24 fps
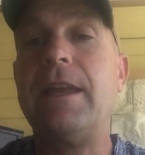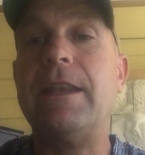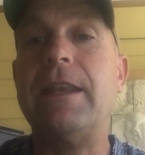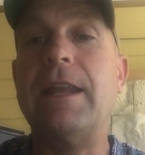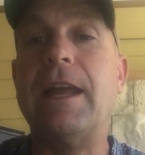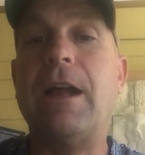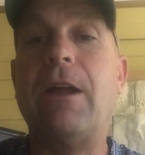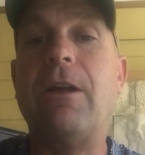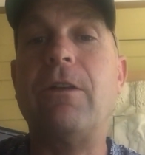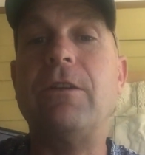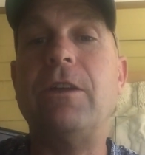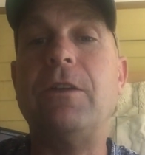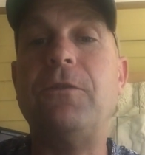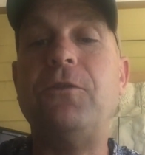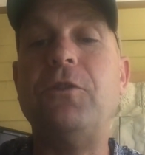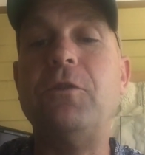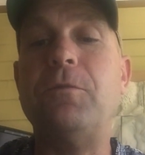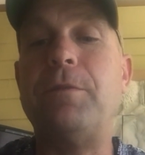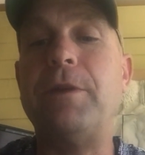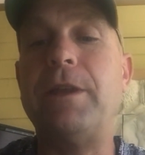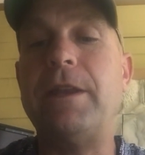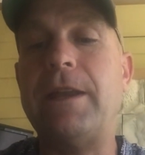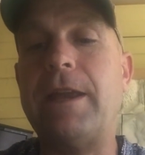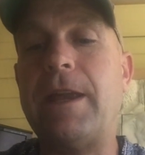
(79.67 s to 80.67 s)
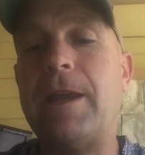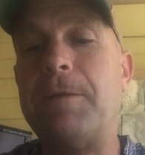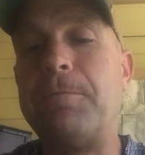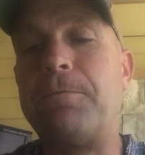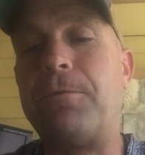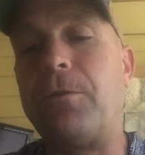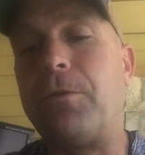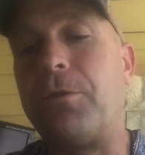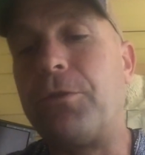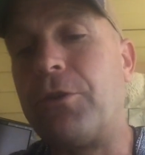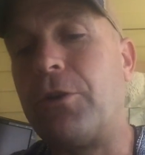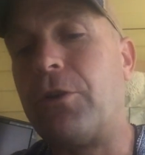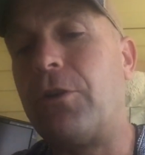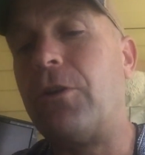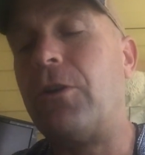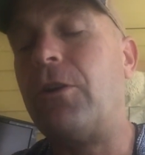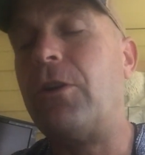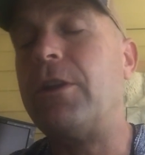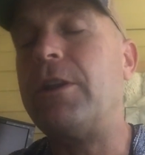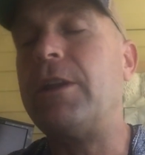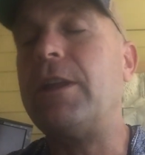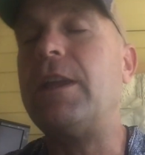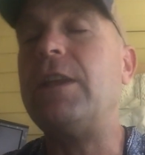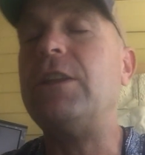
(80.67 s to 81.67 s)
Now, if you put April
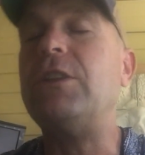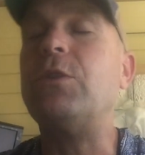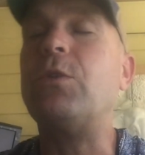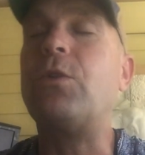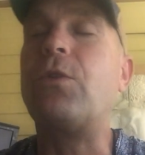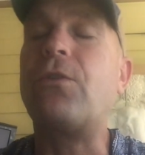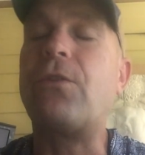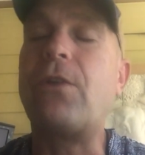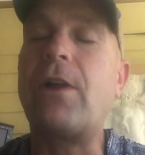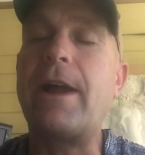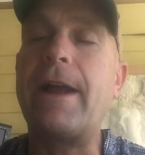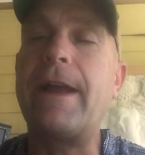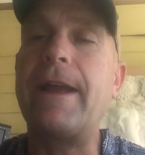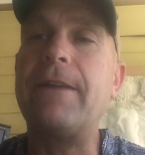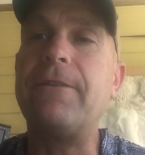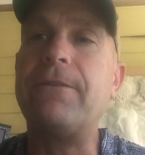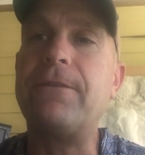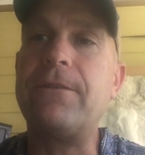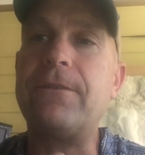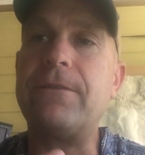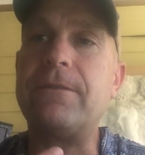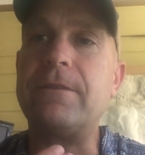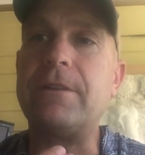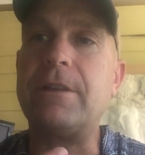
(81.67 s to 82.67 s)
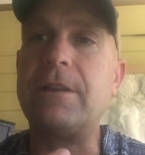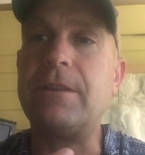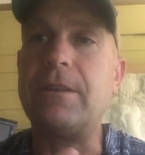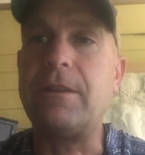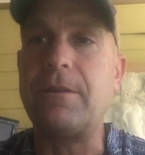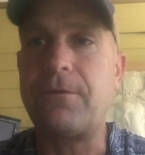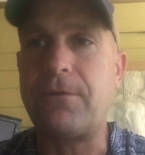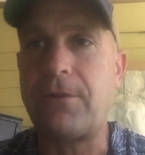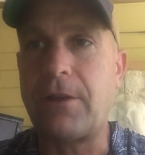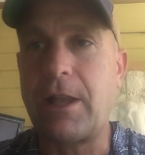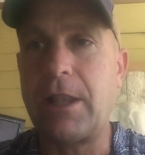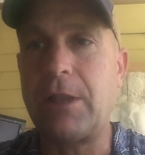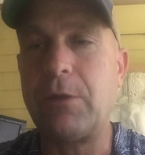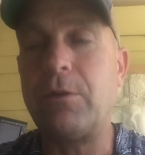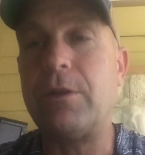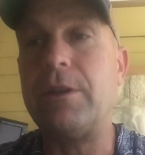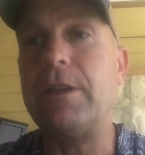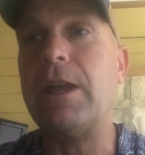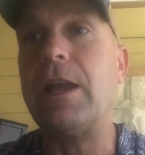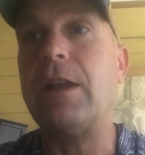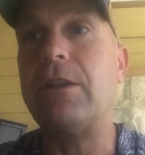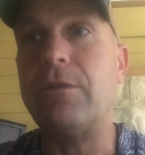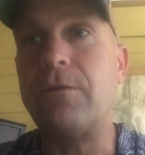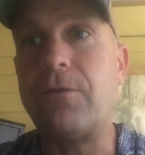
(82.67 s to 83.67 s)
3rd and you arrive the following
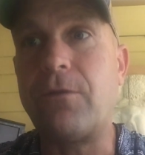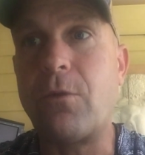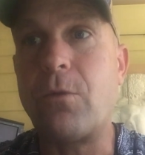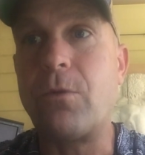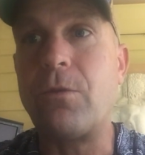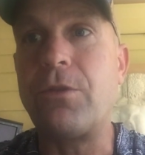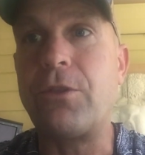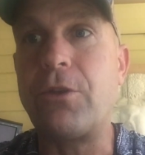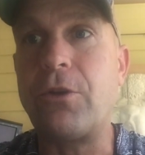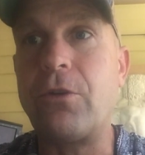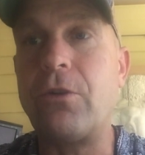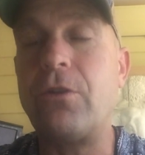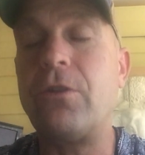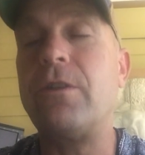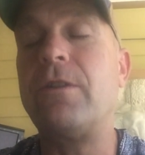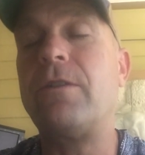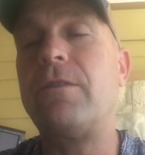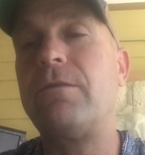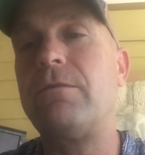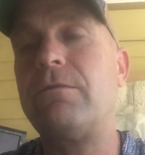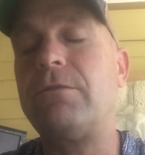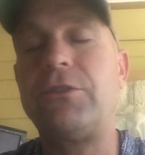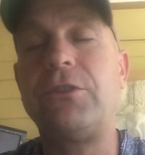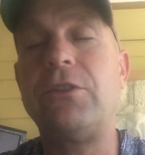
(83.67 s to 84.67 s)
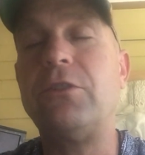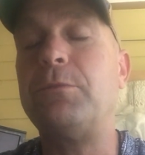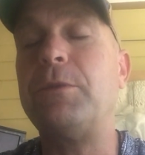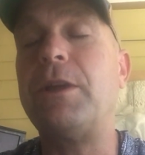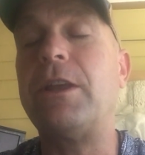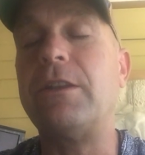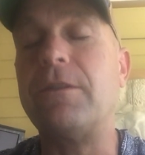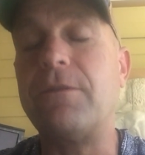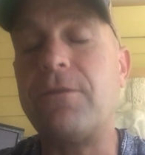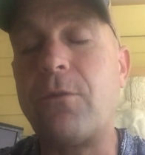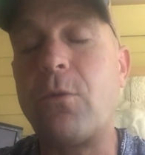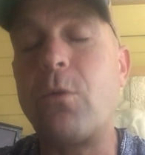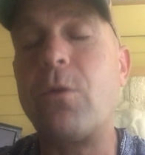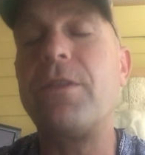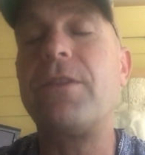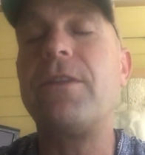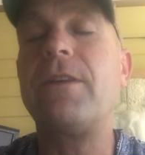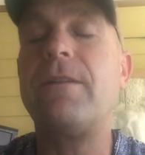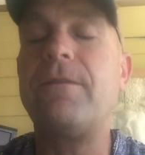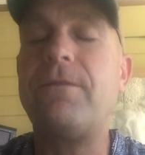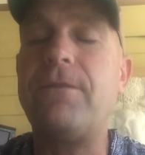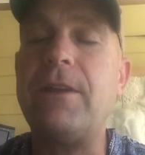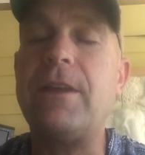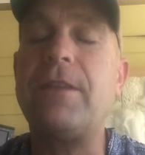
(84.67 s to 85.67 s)
day on the 4th,
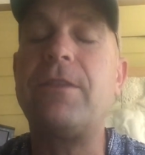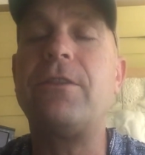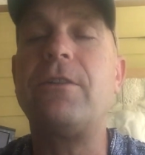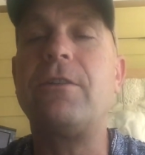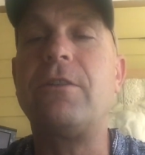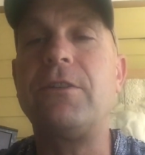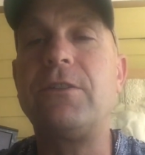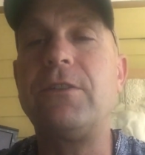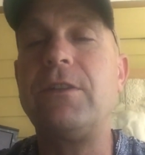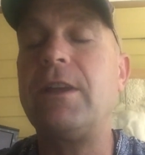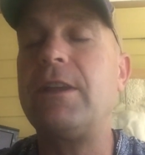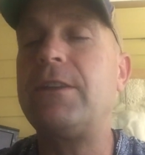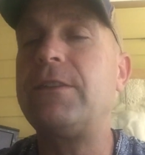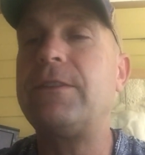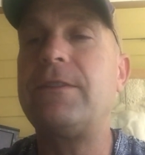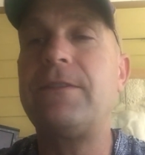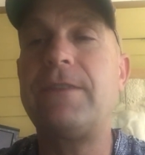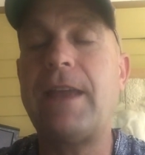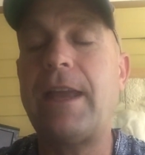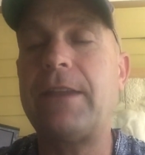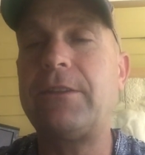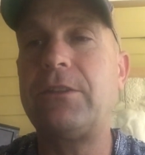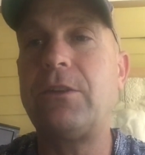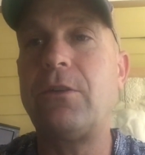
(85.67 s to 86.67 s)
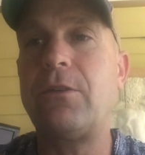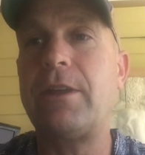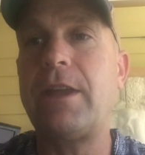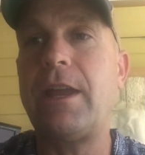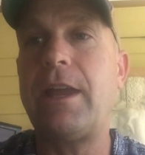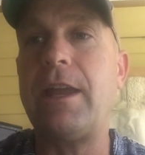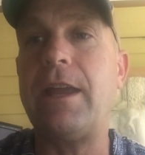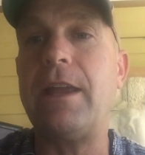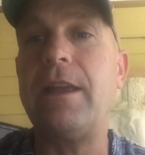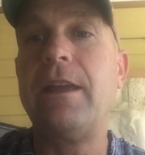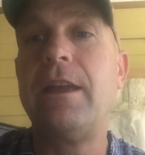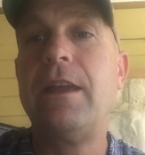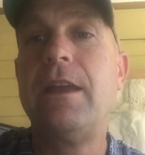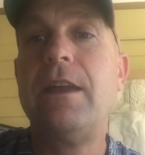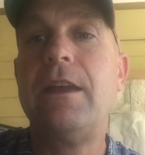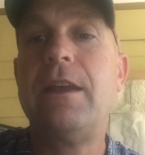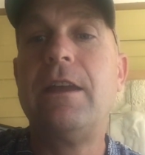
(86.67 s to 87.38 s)
5th, or 6th, that's okay.